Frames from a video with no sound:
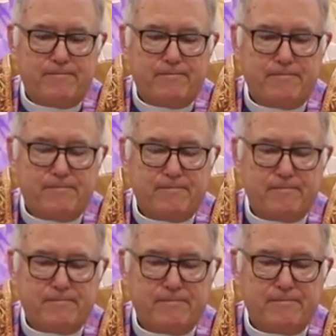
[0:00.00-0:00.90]

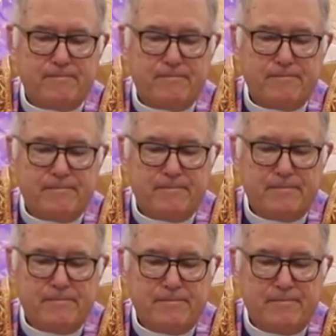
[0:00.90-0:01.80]

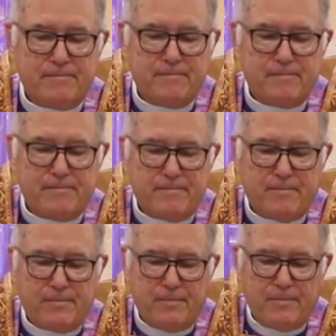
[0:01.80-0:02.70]

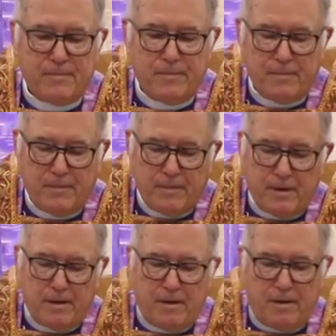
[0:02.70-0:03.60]

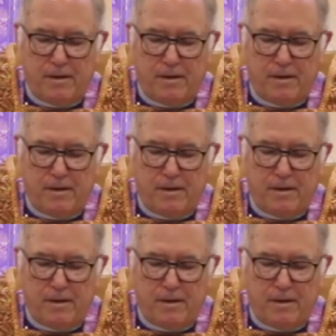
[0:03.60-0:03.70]
No one is speaking in this clip.